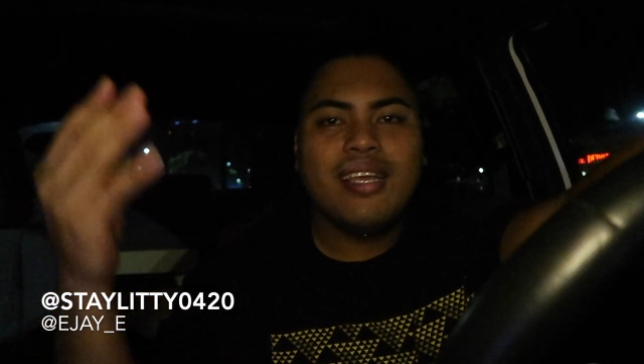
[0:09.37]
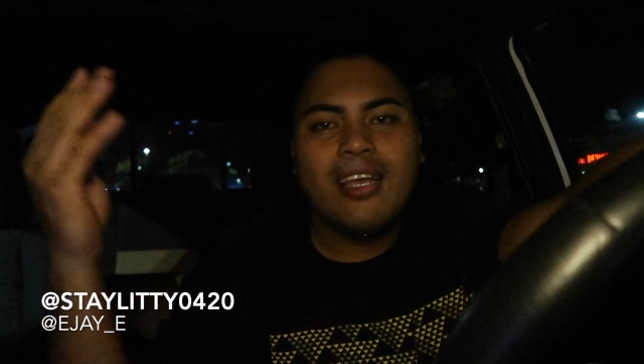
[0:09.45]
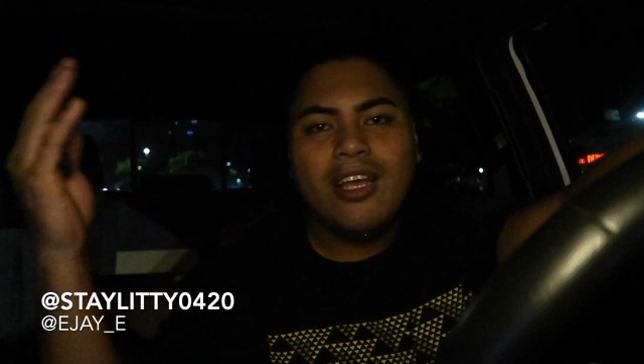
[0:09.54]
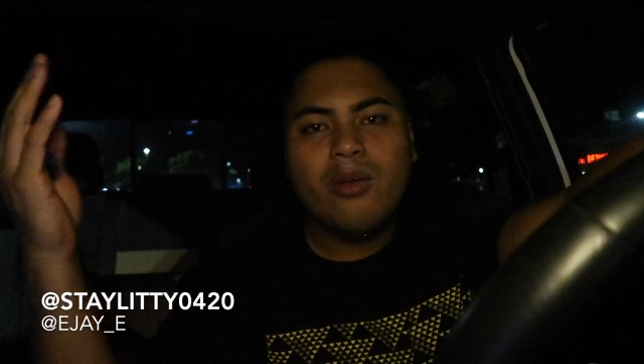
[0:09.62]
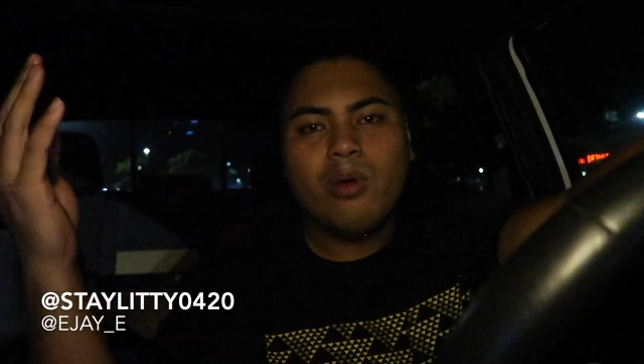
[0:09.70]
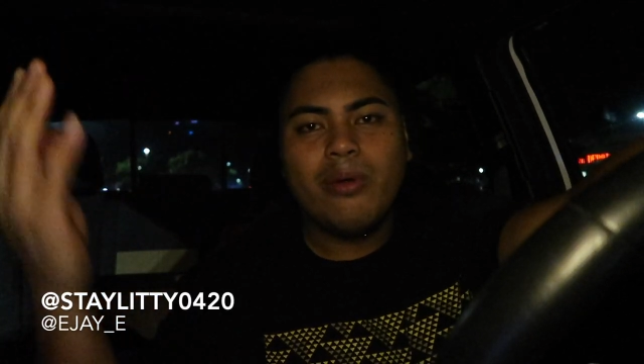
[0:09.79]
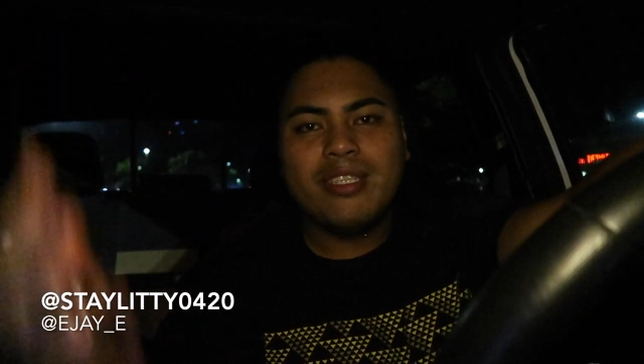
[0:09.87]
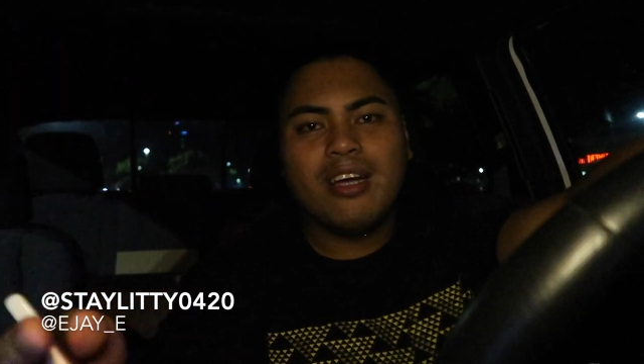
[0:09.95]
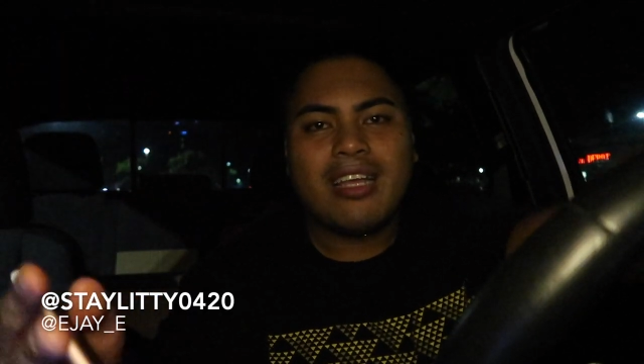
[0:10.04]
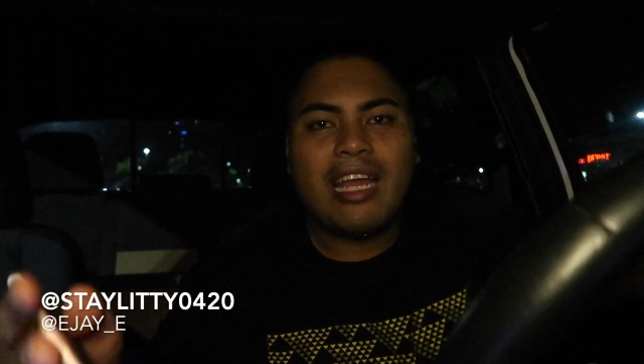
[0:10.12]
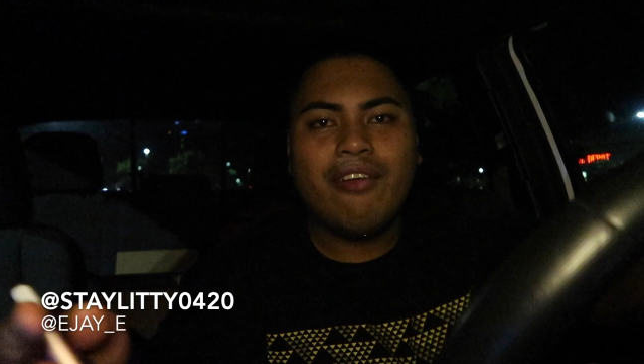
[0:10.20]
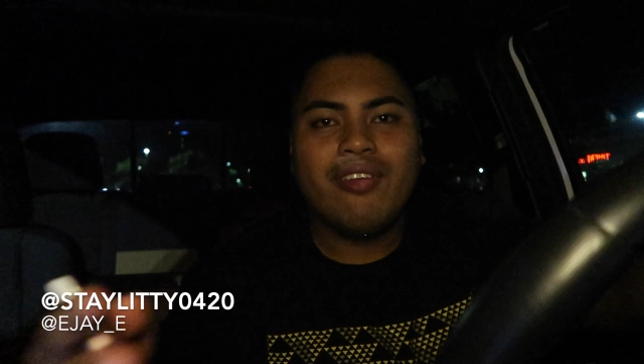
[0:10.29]
where we
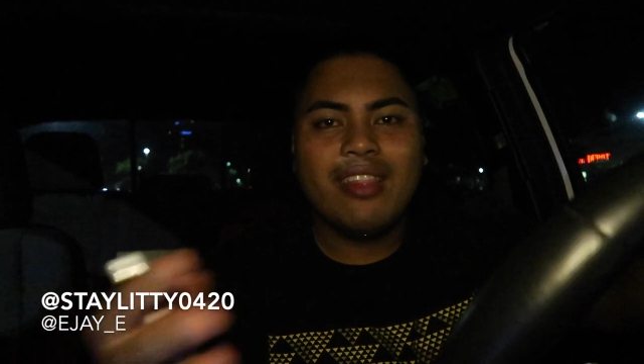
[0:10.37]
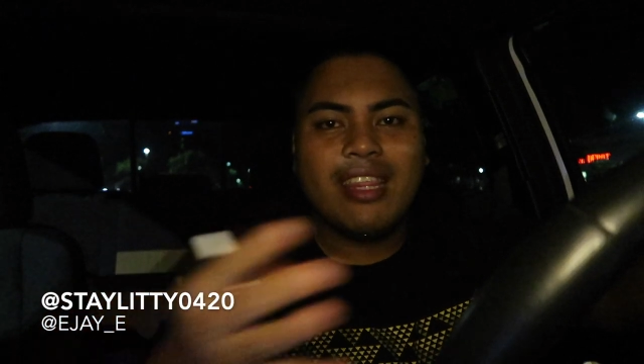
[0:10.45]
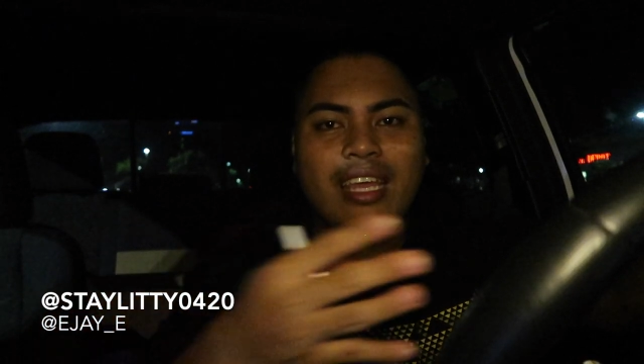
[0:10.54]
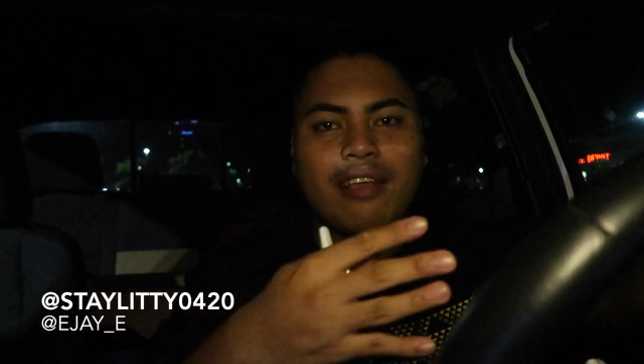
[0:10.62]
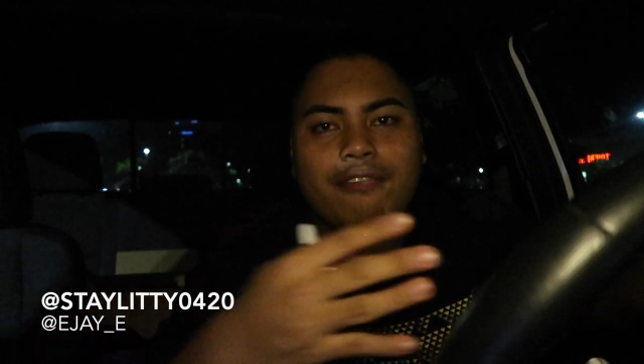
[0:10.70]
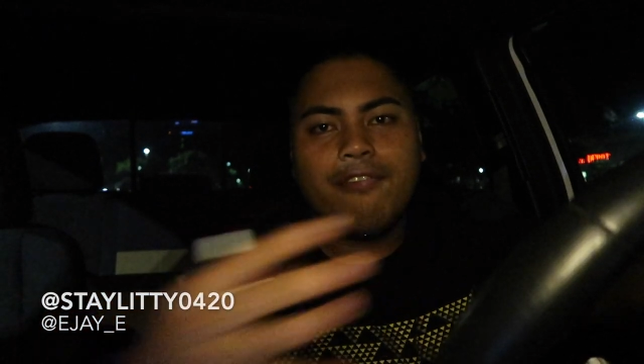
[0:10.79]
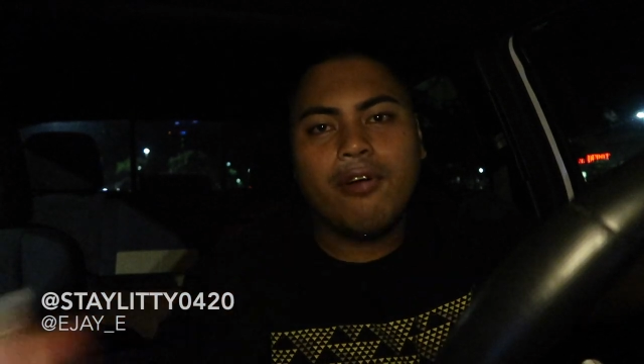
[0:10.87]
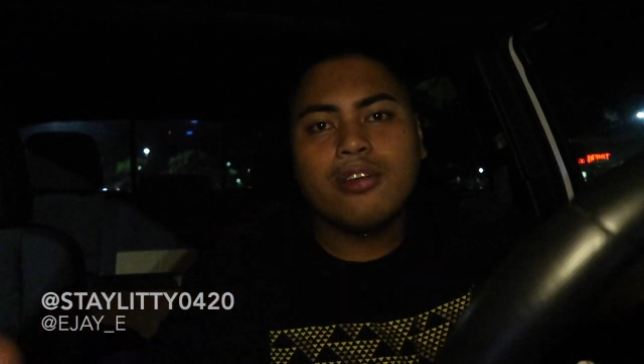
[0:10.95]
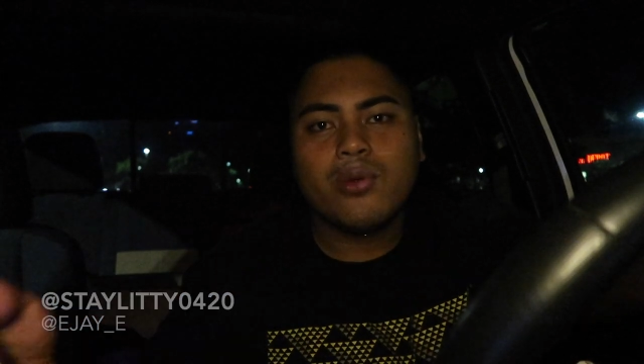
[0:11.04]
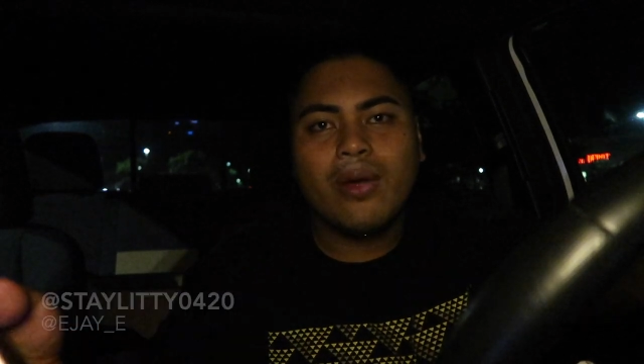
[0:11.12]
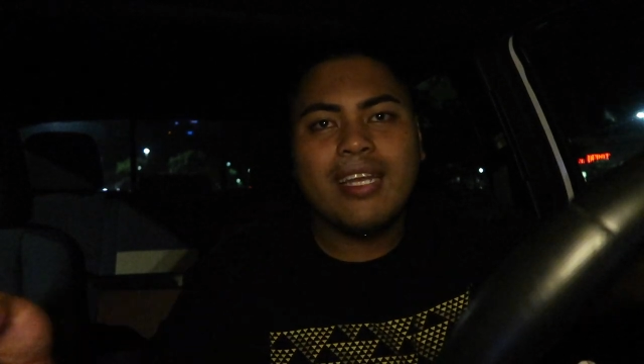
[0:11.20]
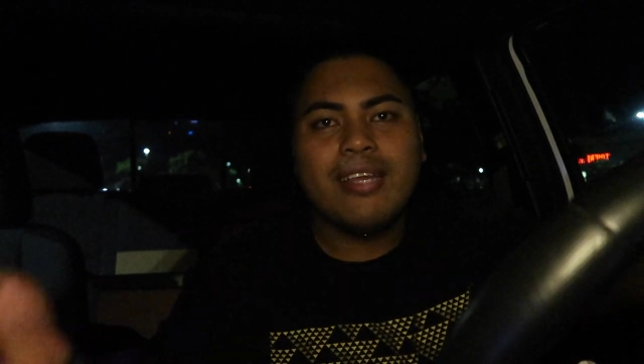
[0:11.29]
talk everything
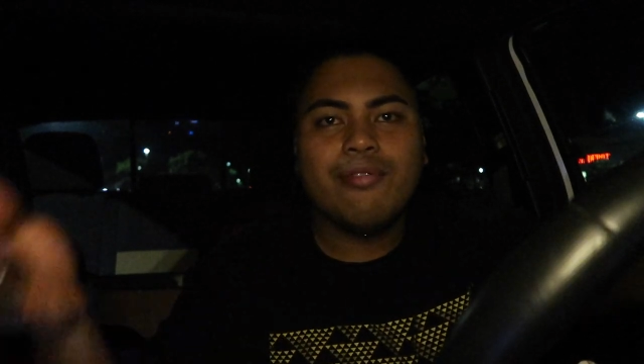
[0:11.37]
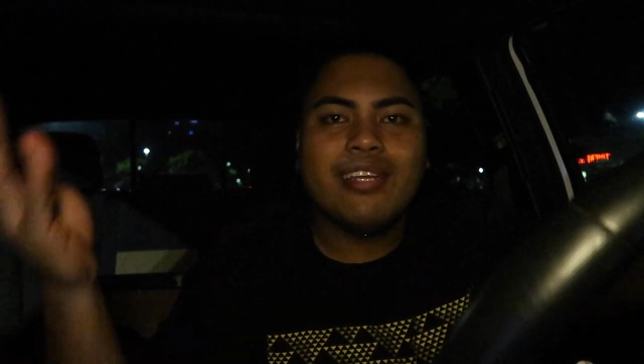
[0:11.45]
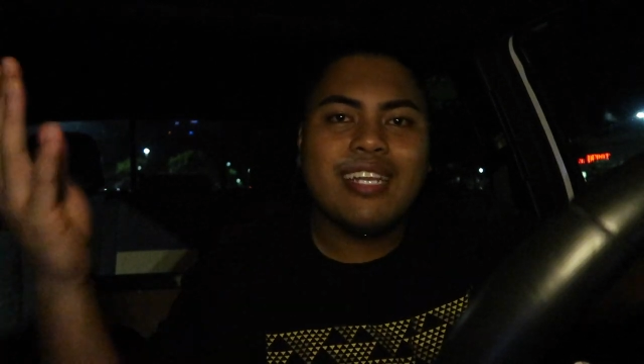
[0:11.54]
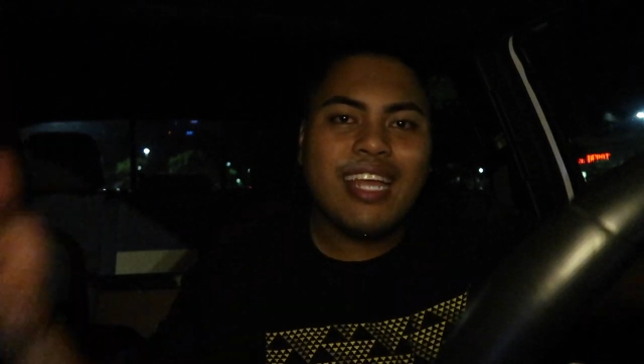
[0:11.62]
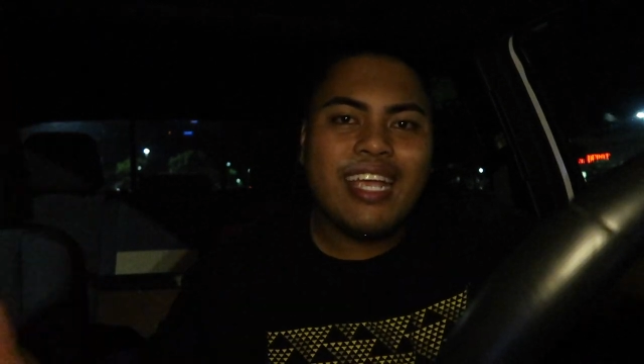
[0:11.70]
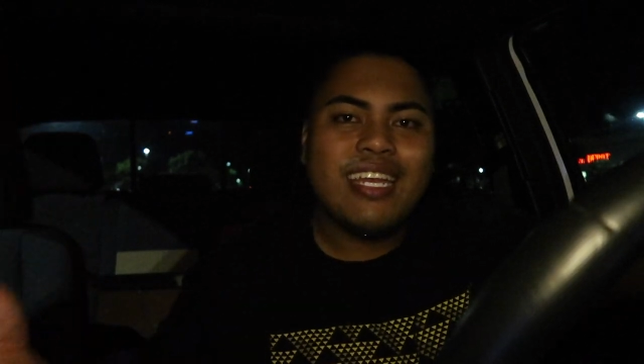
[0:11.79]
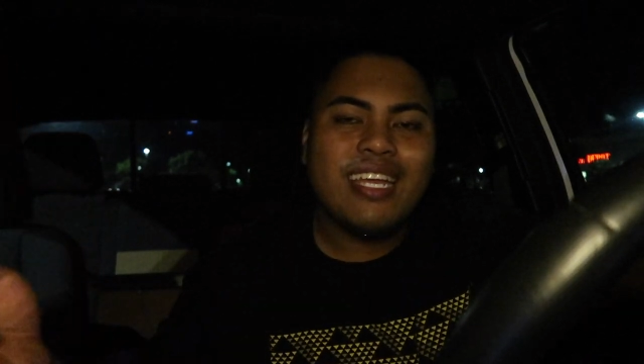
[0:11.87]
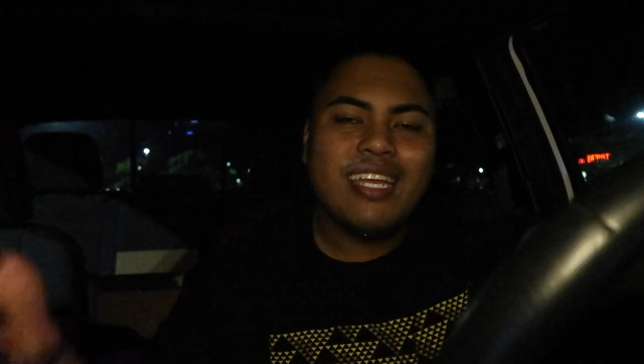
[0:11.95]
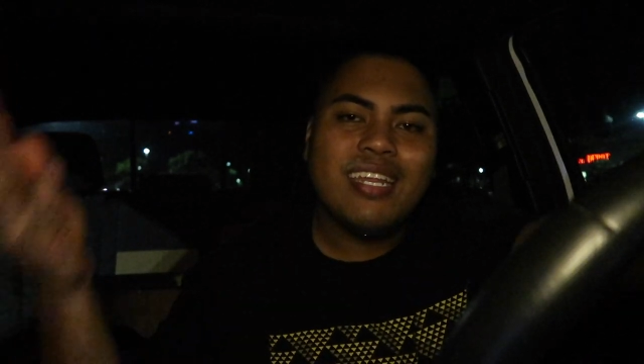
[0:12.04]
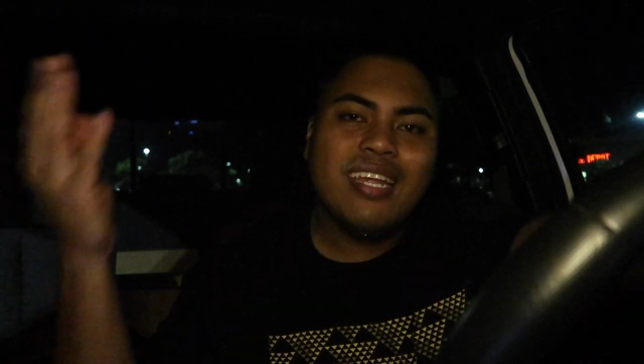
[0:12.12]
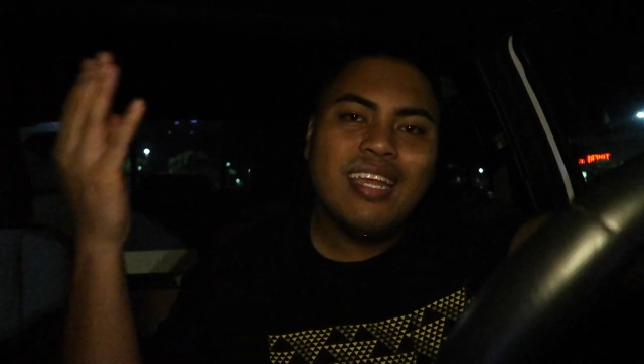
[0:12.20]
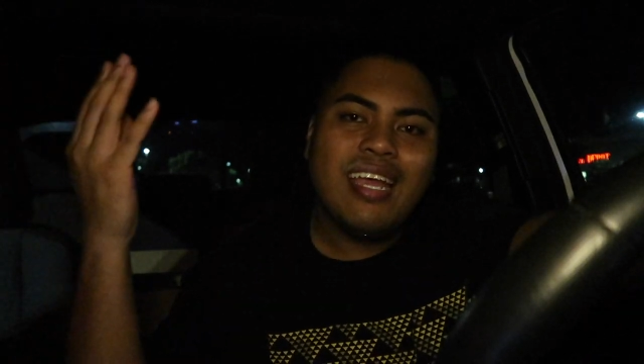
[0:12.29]
420
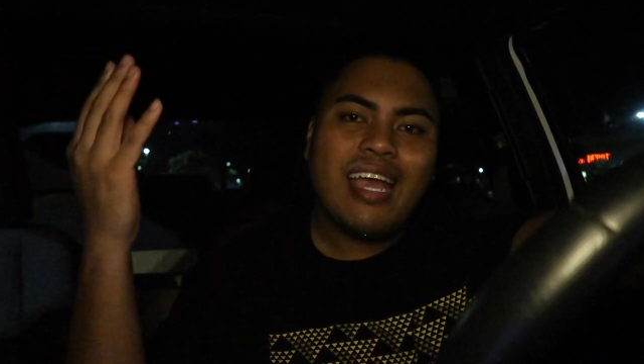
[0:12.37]
related